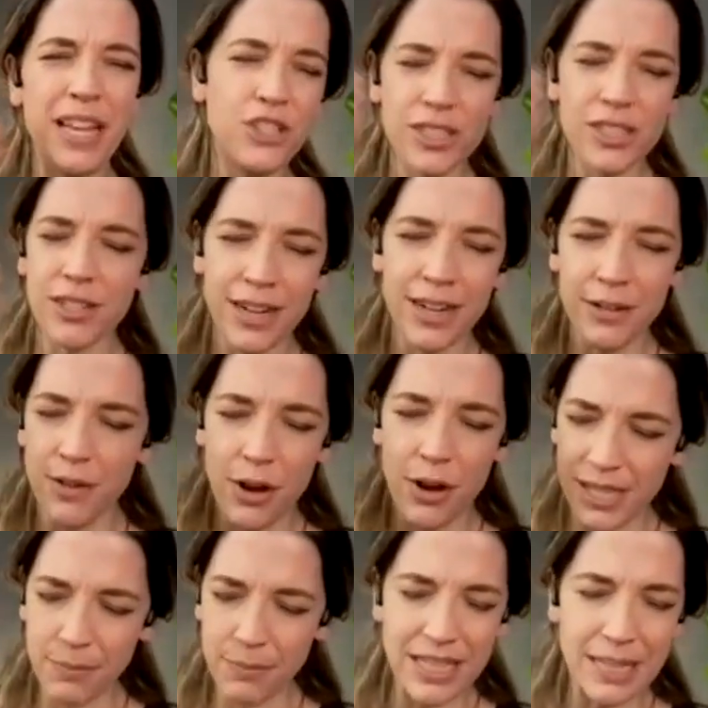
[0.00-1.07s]
it's just kind of
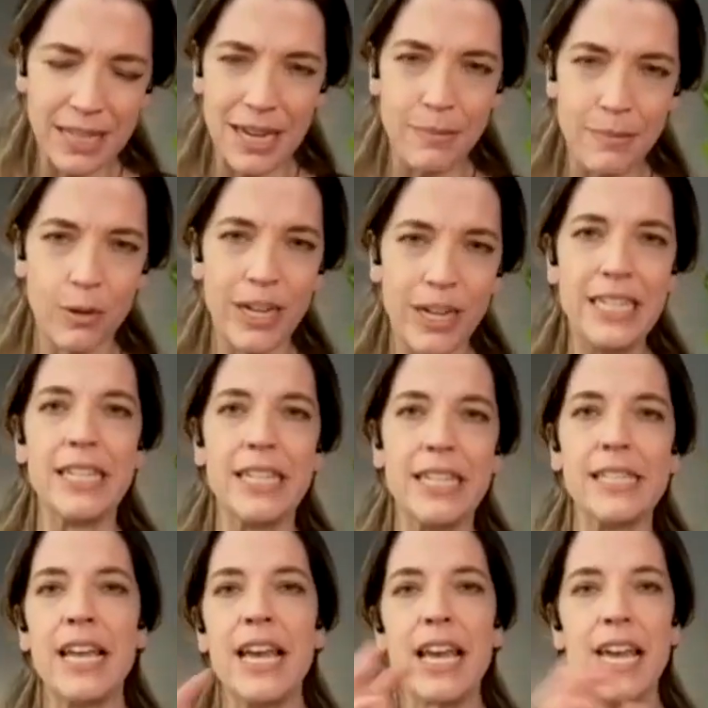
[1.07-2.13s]
something that my brain
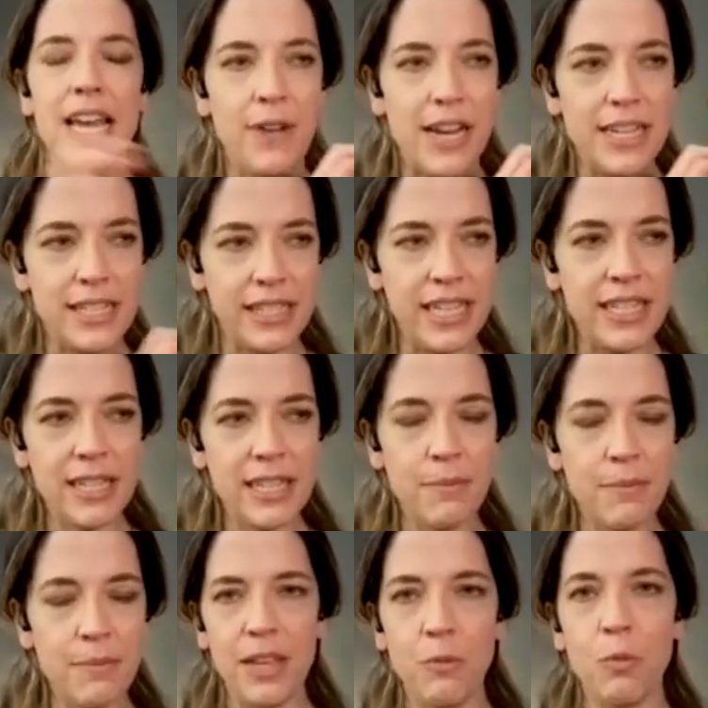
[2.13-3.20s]
does. If I see
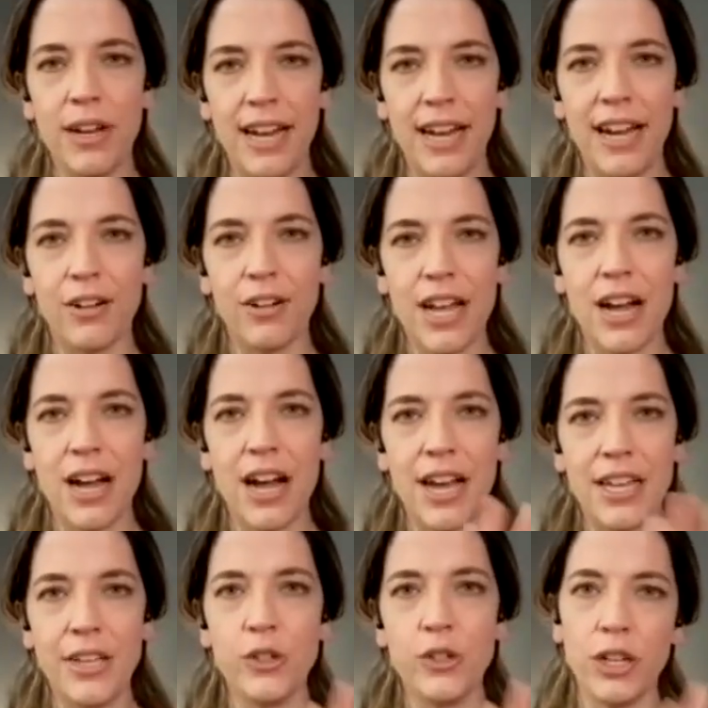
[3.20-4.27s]
something in one area, I
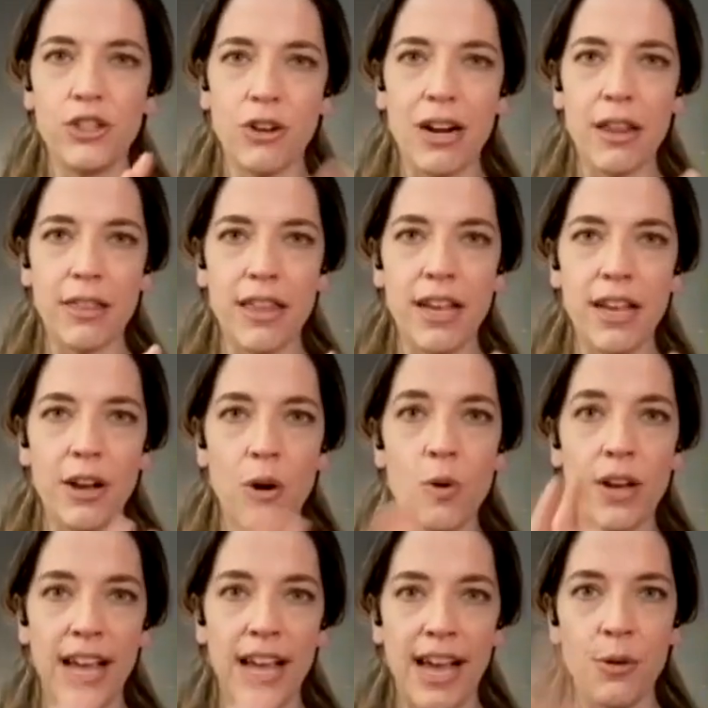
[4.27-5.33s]
usually try to think,
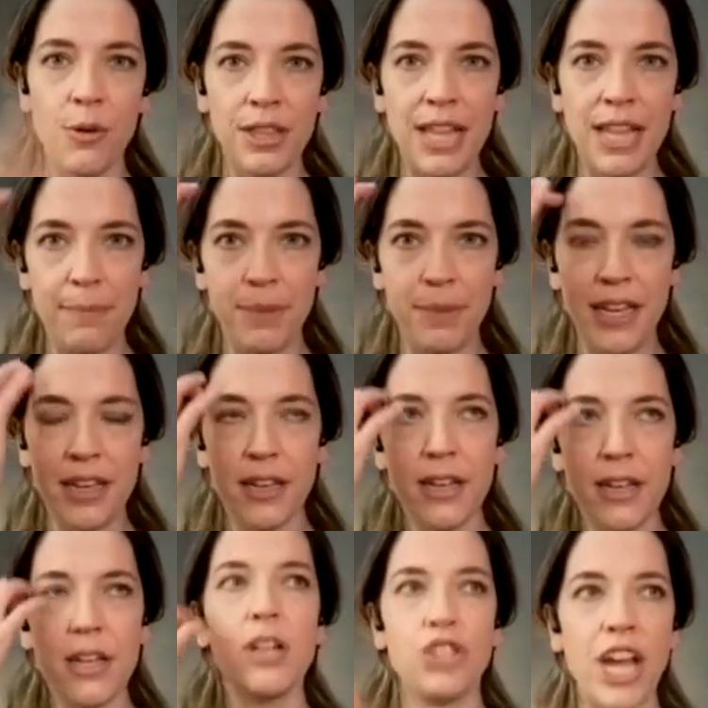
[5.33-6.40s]
okay, how can that be
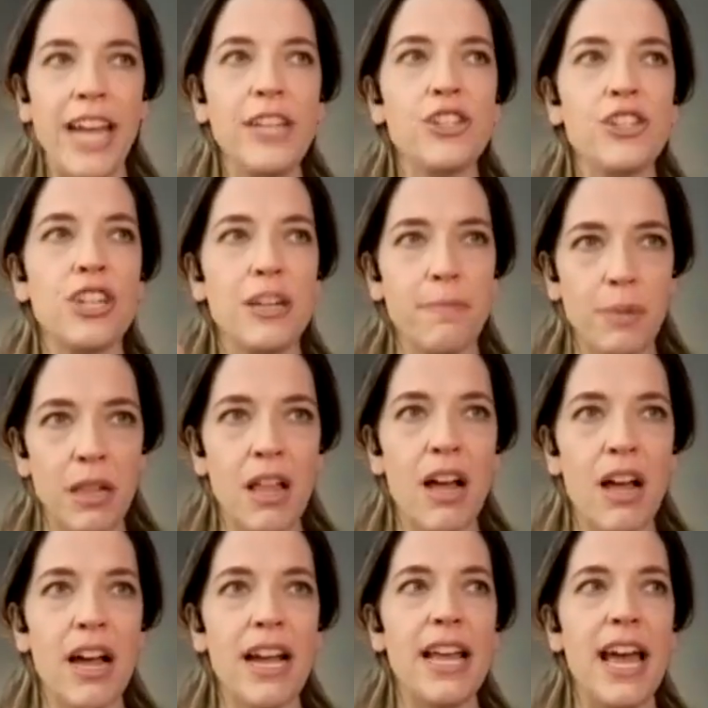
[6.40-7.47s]
changed and
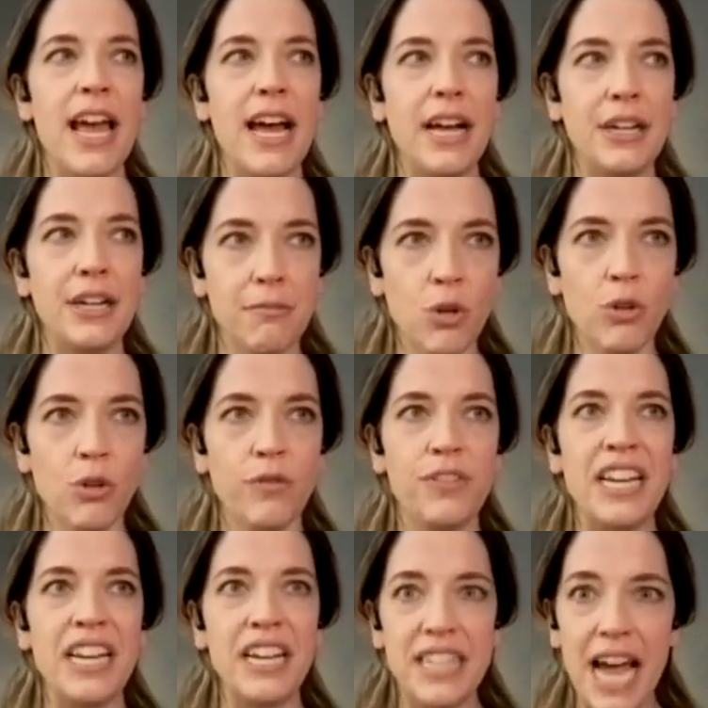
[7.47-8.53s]
applied and
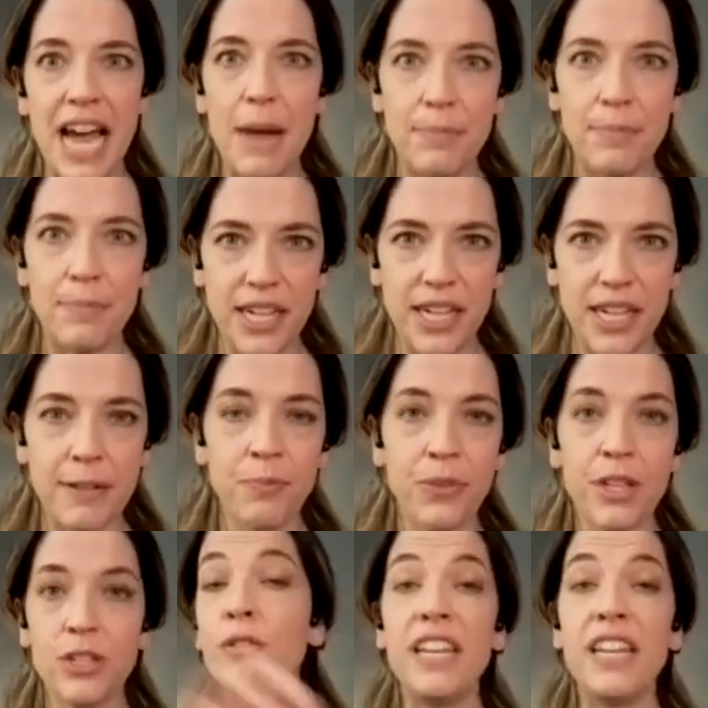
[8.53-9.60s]
moved and adapted
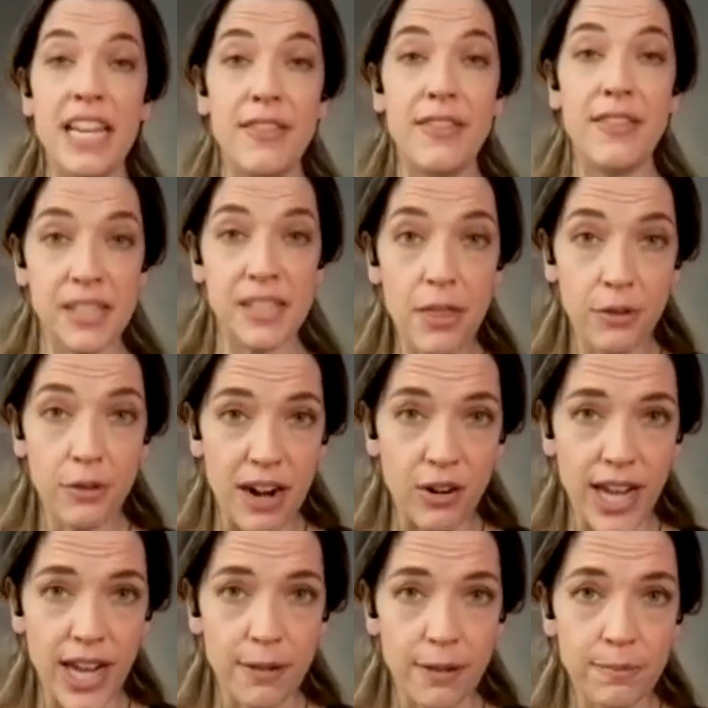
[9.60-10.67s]
to fit in this
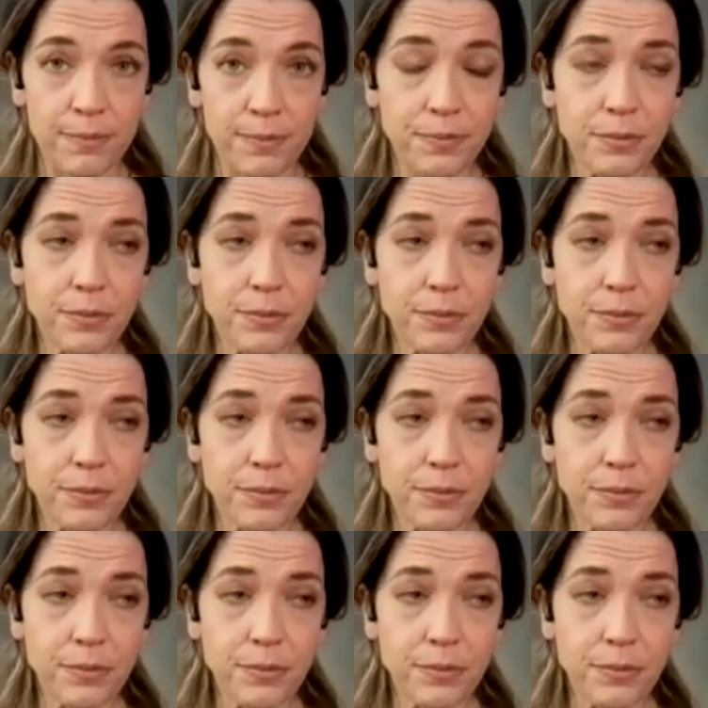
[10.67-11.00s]
other area?